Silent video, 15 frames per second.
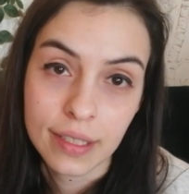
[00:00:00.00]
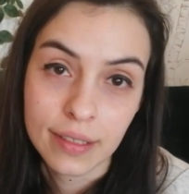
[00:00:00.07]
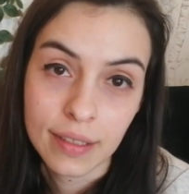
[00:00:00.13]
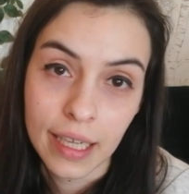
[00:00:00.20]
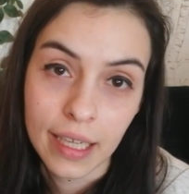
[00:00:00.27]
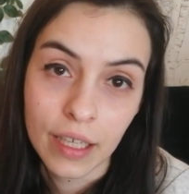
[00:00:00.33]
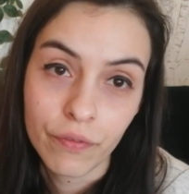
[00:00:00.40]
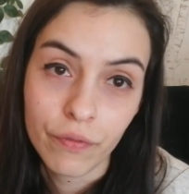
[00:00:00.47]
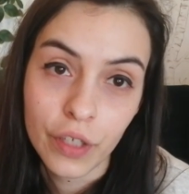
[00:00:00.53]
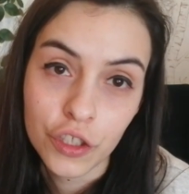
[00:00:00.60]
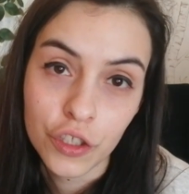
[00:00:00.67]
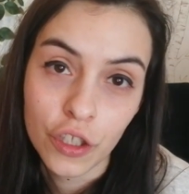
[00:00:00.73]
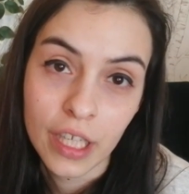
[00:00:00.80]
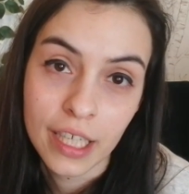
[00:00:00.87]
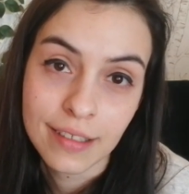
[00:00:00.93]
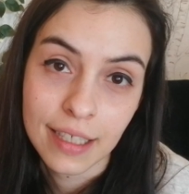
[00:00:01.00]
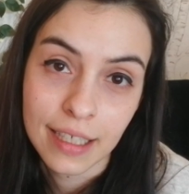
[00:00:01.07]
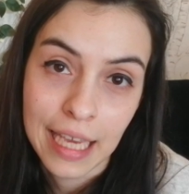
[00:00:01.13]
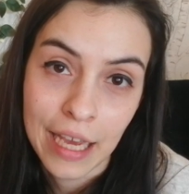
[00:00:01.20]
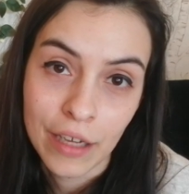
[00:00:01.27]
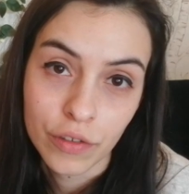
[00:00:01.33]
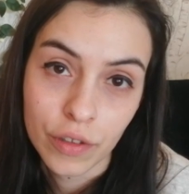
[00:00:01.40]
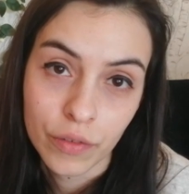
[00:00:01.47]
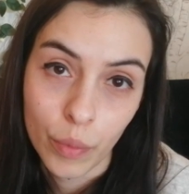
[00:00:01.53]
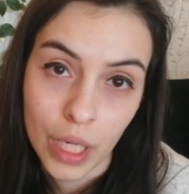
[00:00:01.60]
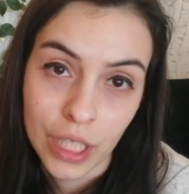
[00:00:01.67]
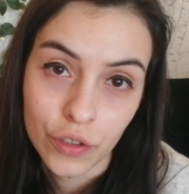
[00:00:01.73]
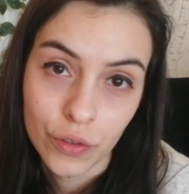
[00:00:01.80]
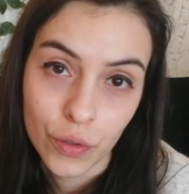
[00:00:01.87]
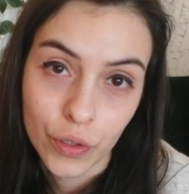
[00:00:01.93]
It's like a fictionalized account of
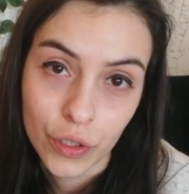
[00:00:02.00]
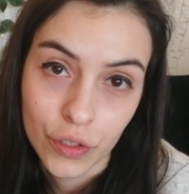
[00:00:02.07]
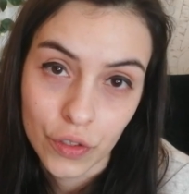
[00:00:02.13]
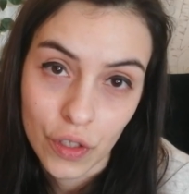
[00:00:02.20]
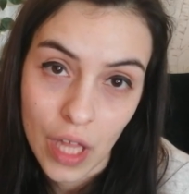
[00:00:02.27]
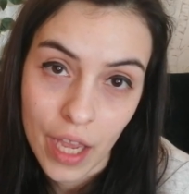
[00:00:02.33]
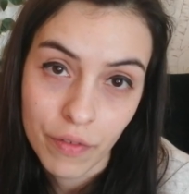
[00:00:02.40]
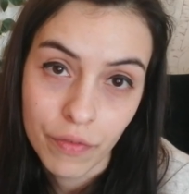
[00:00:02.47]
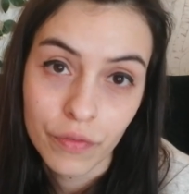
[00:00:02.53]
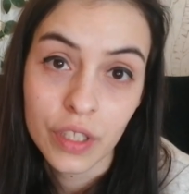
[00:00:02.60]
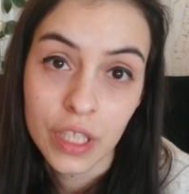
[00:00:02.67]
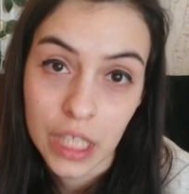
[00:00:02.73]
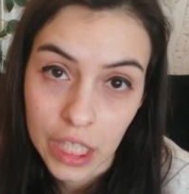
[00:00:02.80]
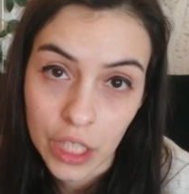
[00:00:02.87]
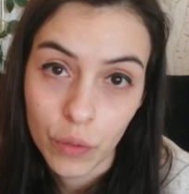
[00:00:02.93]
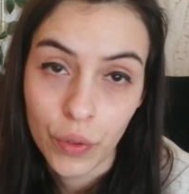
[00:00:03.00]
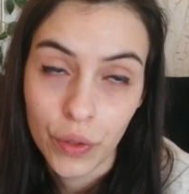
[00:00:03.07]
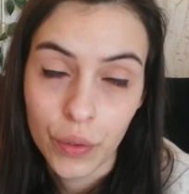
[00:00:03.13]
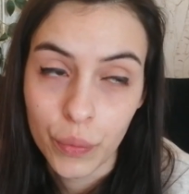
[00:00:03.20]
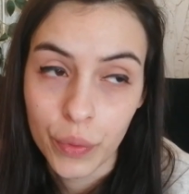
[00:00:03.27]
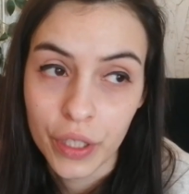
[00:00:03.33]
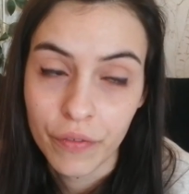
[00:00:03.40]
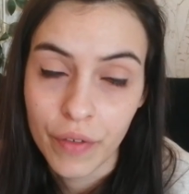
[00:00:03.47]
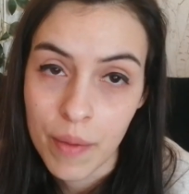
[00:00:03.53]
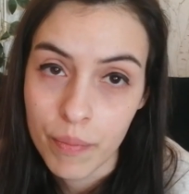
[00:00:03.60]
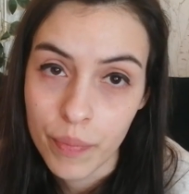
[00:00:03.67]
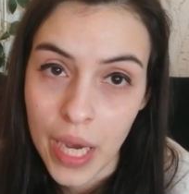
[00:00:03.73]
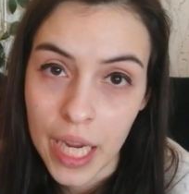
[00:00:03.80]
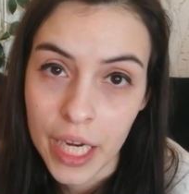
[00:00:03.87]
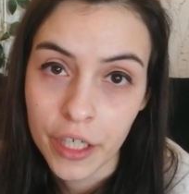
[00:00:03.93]
Bram Stoker's life dealing with a real
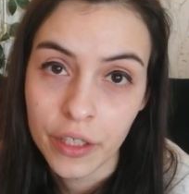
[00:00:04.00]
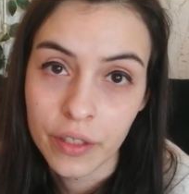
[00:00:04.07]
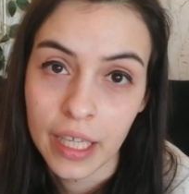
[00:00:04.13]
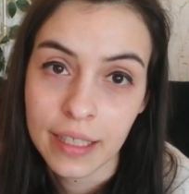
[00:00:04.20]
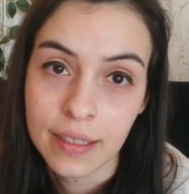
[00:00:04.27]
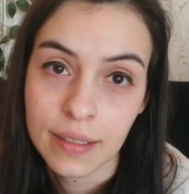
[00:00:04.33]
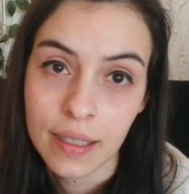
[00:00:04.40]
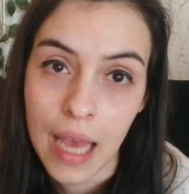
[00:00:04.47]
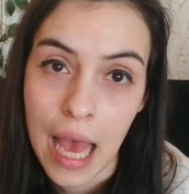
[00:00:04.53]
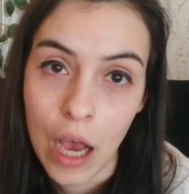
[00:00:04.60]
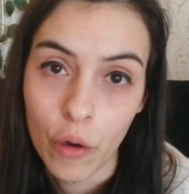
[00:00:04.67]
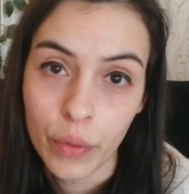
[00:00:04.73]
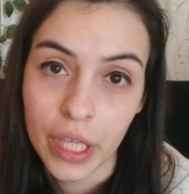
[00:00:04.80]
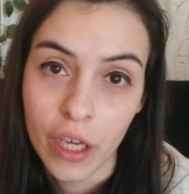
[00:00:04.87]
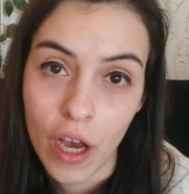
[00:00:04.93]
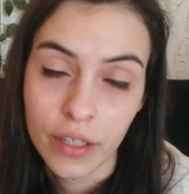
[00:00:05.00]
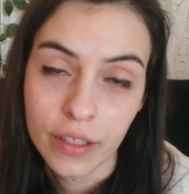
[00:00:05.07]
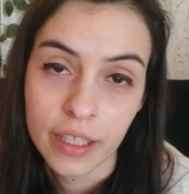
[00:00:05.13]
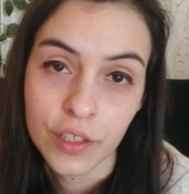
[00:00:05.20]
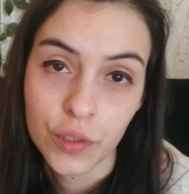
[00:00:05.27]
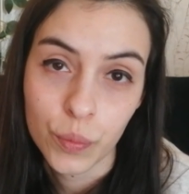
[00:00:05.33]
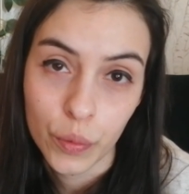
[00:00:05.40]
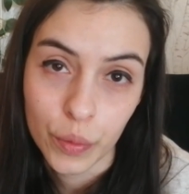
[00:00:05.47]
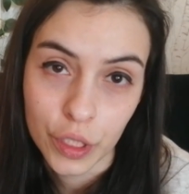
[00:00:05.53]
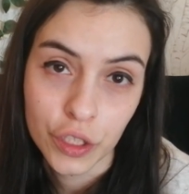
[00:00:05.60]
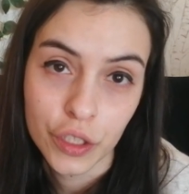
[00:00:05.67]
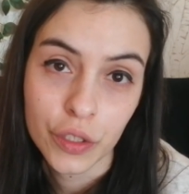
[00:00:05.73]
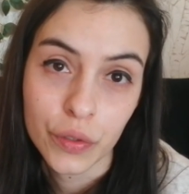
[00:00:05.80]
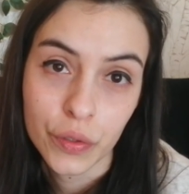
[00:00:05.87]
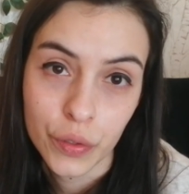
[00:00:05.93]
vampire, and that's how he got the
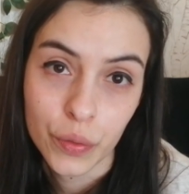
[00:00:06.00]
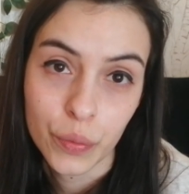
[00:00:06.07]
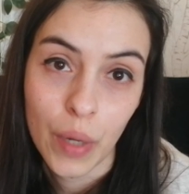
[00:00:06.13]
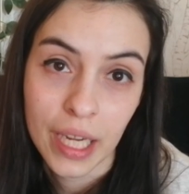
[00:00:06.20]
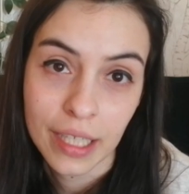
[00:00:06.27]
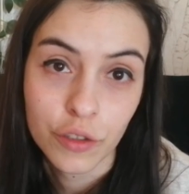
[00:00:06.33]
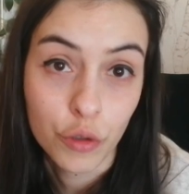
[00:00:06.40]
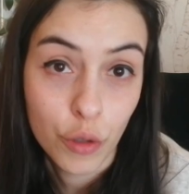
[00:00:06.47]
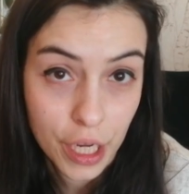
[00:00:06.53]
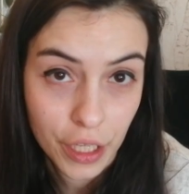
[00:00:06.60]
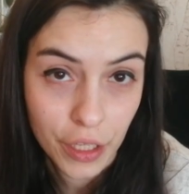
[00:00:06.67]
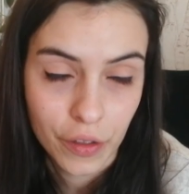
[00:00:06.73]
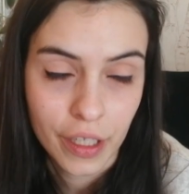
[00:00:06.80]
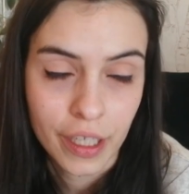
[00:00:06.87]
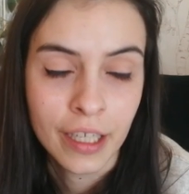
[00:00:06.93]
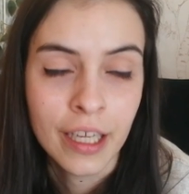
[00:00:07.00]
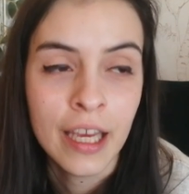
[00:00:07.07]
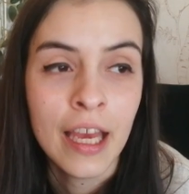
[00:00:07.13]
inspiration to write Dracula.